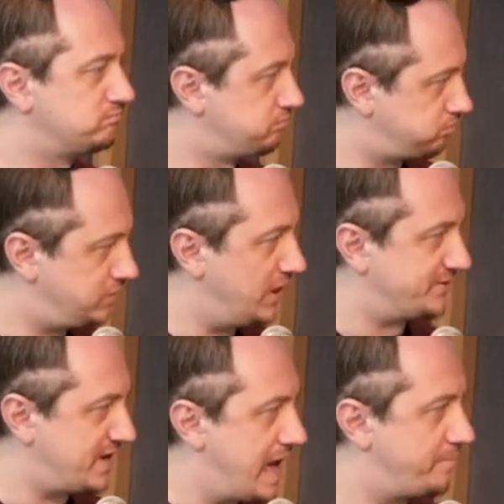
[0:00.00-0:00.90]
that's
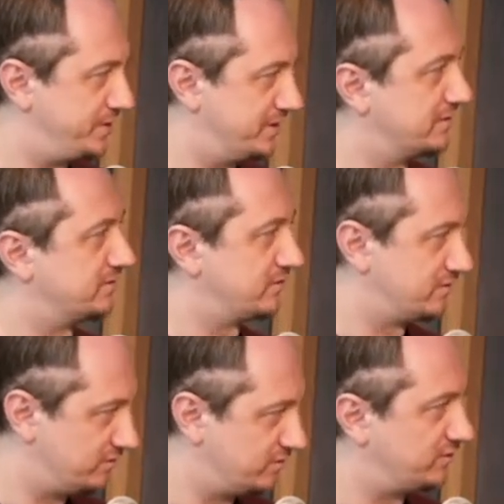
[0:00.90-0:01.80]
happening
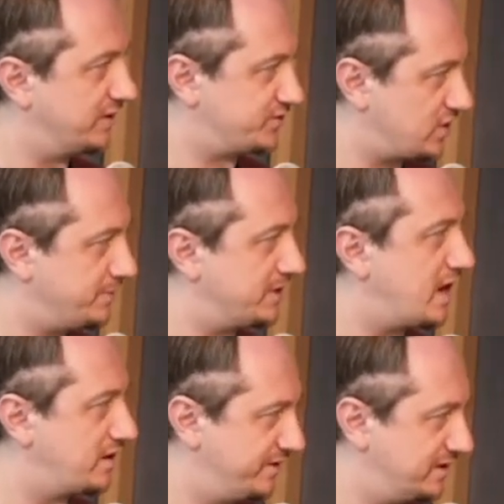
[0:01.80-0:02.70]
that's coming and
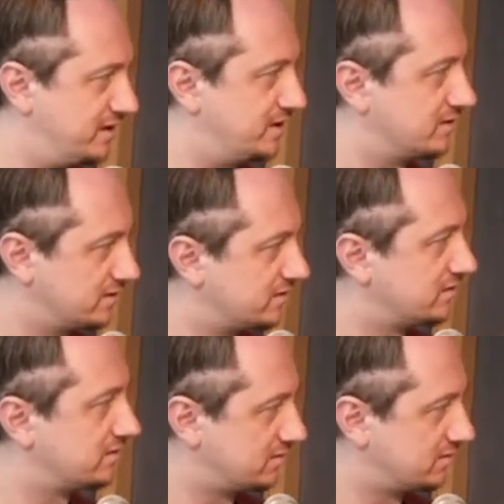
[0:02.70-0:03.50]
out of LA. It, it,